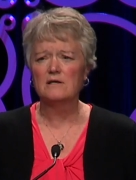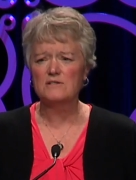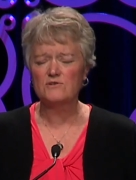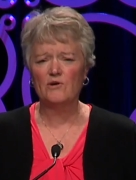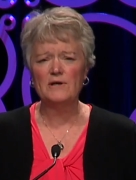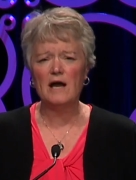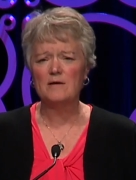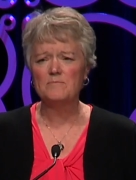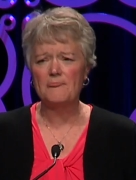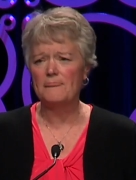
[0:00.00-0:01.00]
because growing
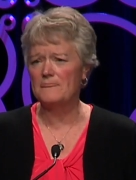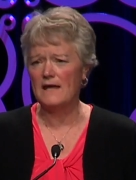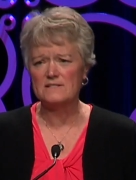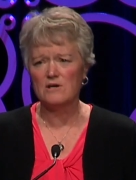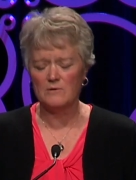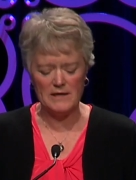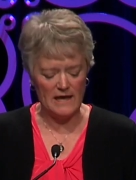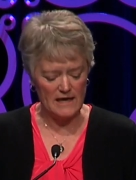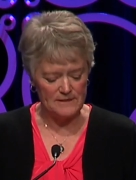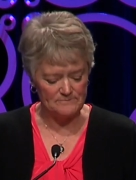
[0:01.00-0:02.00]
up, that's all we
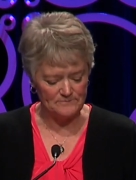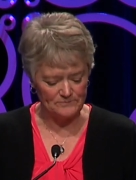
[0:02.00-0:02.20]
had.